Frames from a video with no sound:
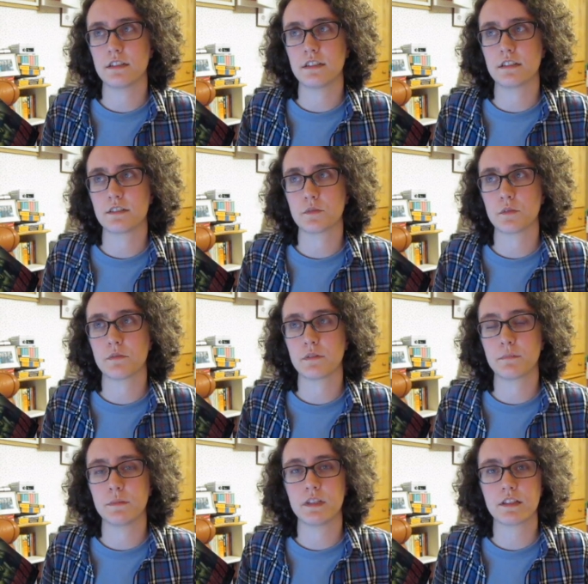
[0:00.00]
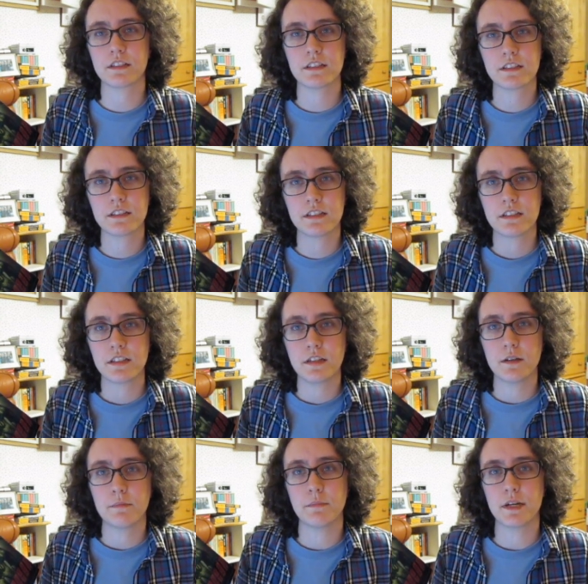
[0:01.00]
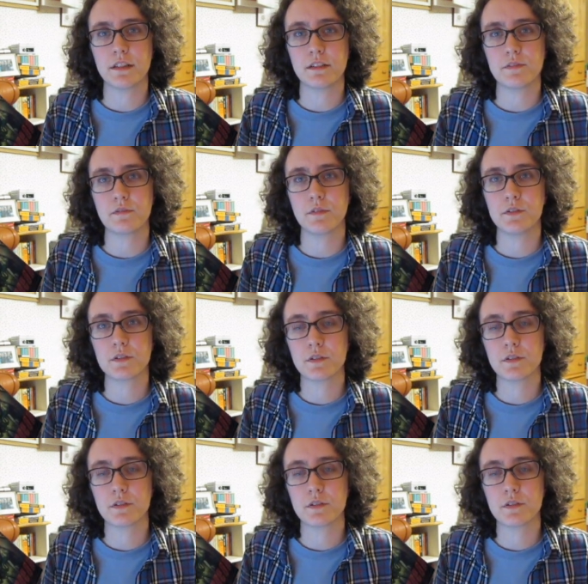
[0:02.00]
sort of abducted by this future